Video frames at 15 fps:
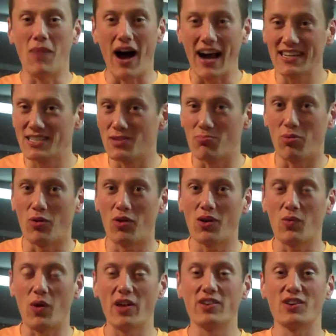my
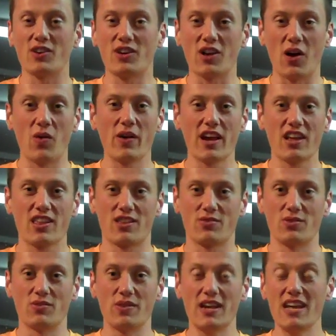support while you're going
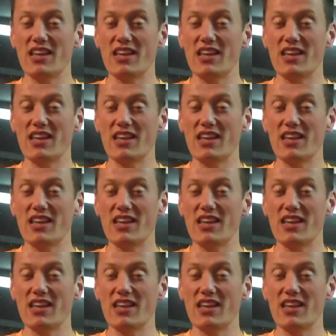through